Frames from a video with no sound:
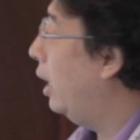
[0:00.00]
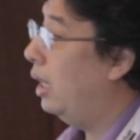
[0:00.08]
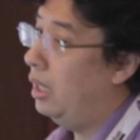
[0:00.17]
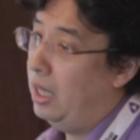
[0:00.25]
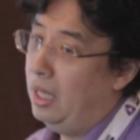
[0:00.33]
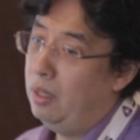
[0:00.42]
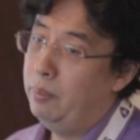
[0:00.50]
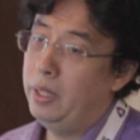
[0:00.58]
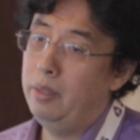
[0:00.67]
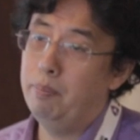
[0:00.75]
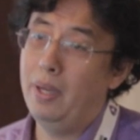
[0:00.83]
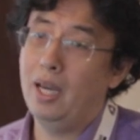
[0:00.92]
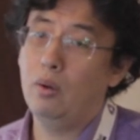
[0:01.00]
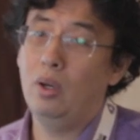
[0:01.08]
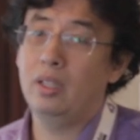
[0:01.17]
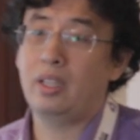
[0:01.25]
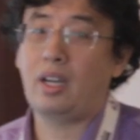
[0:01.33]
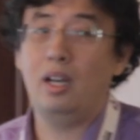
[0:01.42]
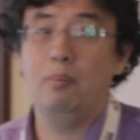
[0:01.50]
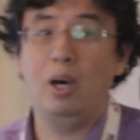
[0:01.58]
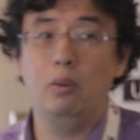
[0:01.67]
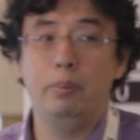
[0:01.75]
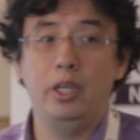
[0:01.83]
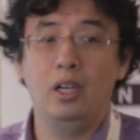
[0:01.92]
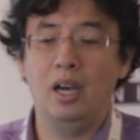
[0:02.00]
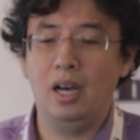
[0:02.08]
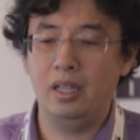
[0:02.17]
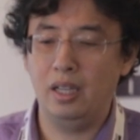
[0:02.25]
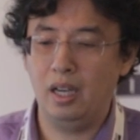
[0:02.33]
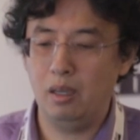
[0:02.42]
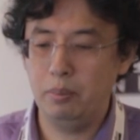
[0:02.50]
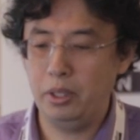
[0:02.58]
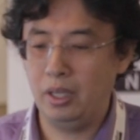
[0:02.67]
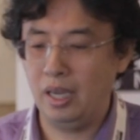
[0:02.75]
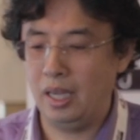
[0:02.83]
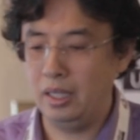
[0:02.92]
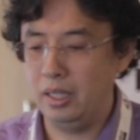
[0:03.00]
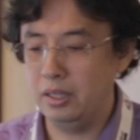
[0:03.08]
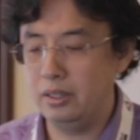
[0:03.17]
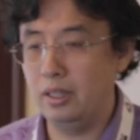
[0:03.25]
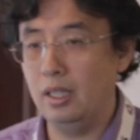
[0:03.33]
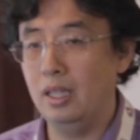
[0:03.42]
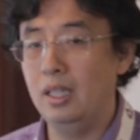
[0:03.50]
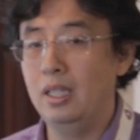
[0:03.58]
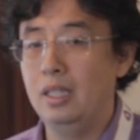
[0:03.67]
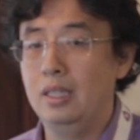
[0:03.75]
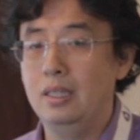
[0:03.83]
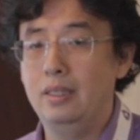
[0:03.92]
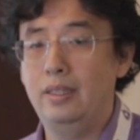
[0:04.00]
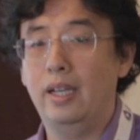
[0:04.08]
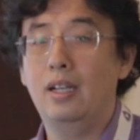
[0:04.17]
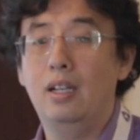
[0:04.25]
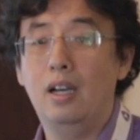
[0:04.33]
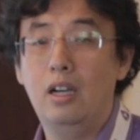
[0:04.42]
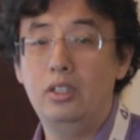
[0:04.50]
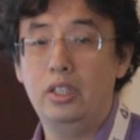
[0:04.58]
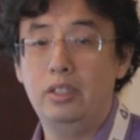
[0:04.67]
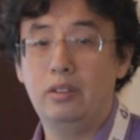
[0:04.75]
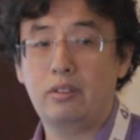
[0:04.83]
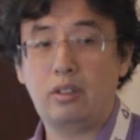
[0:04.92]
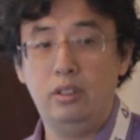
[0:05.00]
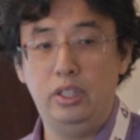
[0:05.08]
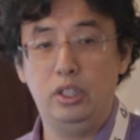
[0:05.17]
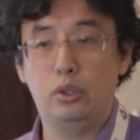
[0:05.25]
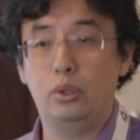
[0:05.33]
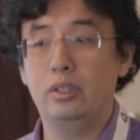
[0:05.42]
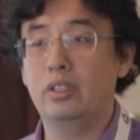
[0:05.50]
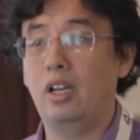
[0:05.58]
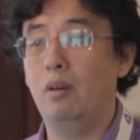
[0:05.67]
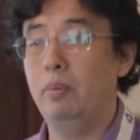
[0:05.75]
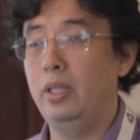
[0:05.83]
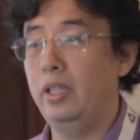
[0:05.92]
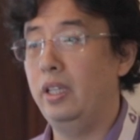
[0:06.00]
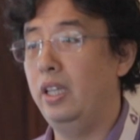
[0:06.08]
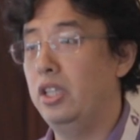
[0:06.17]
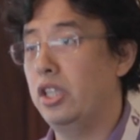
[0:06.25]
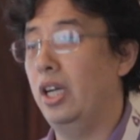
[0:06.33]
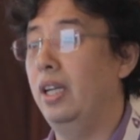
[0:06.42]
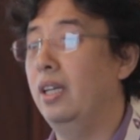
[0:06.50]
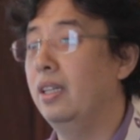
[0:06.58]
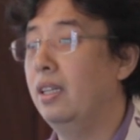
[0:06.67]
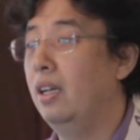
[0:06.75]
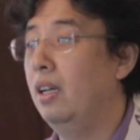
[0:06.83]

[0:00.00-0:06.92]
A little bit background about Ping An. Ping An is the second largest insurance company in China.